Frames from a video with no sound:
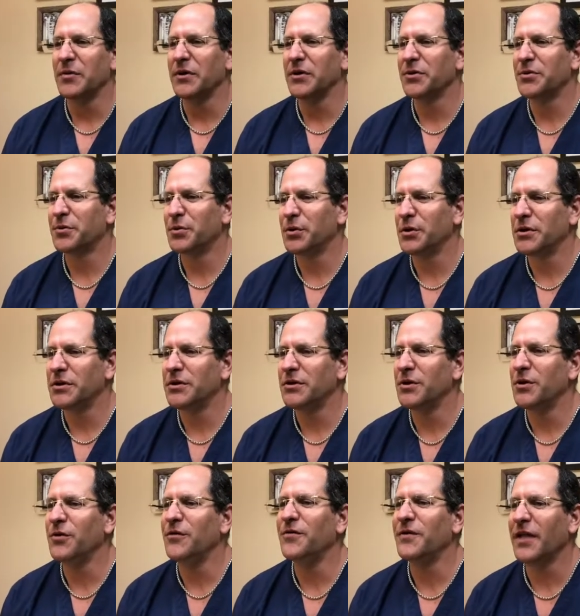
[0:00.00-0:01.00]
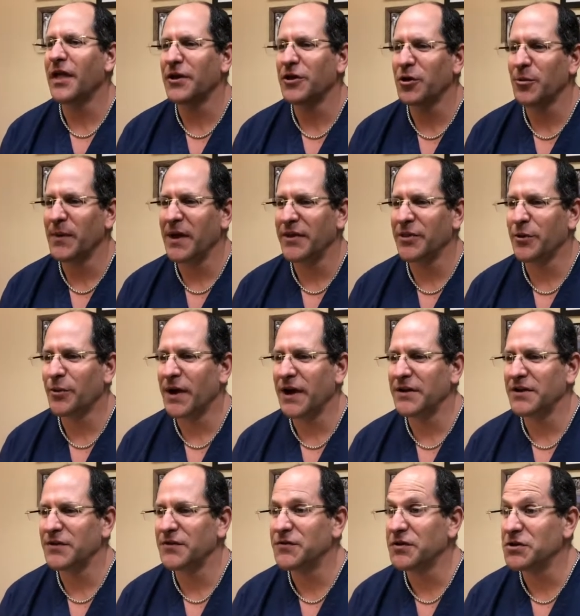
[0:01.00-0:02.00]
been through it, do you feel like you made the right
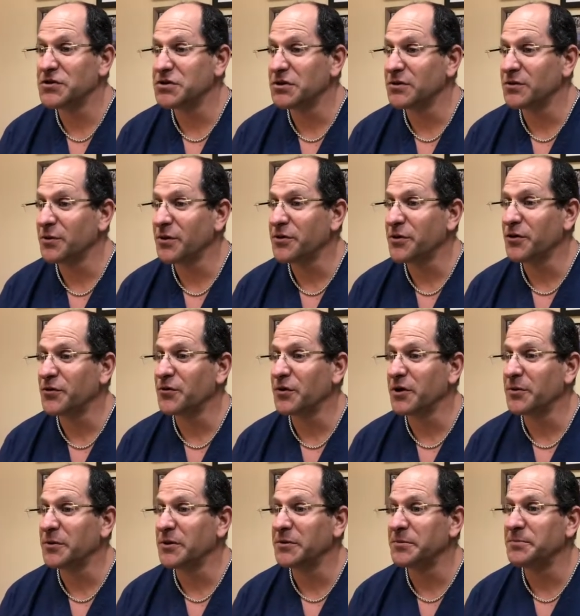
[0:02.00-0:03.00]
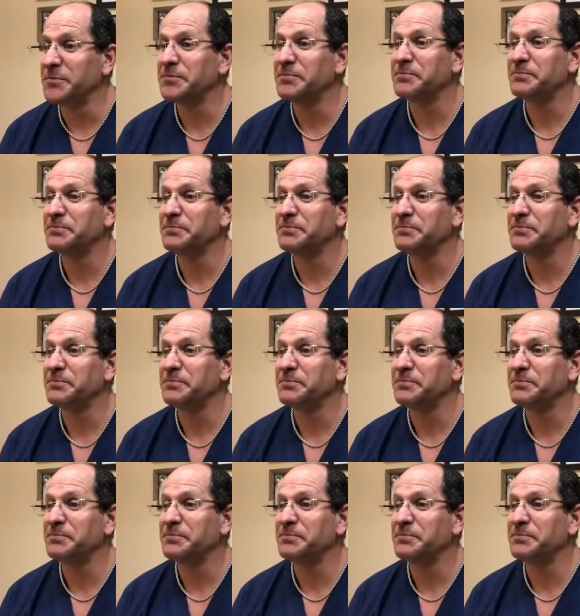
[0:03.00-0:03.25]
decision oh, with your treatment?